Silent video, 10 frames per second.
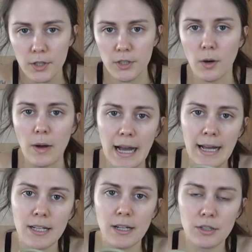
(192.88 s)
So
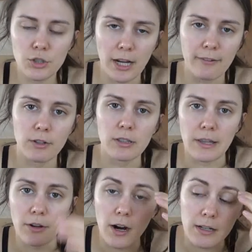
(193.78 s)
I check for
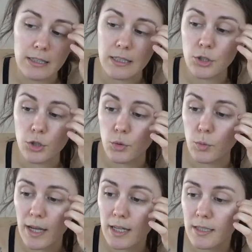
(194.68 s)
leather hardness in two
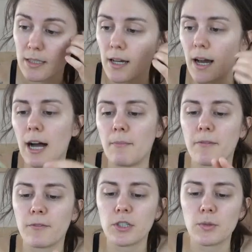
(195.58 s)
ways. Um, the
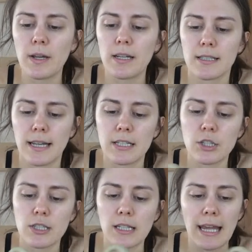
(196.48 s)
first way is I
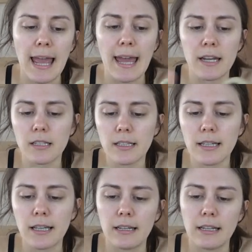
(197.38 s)
just like handle it
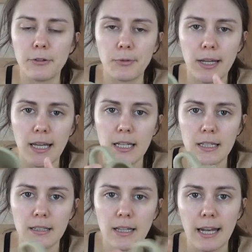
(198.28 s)
and if it
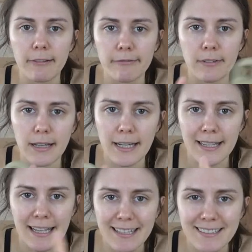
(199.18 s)
can kind of, I
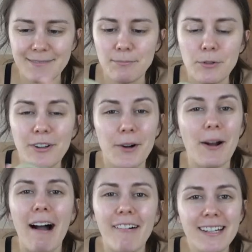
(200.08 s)
can like move it
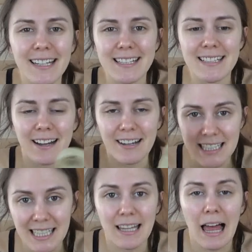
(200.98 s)
around and it's not going
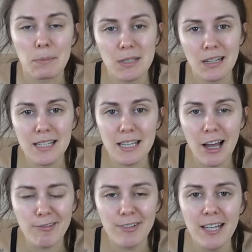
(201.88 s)
to collapse on
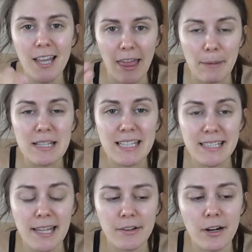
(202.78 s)
itself, that means
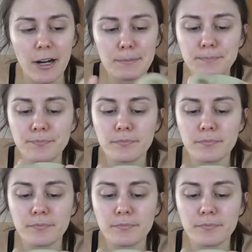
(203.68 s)
it's leather hard.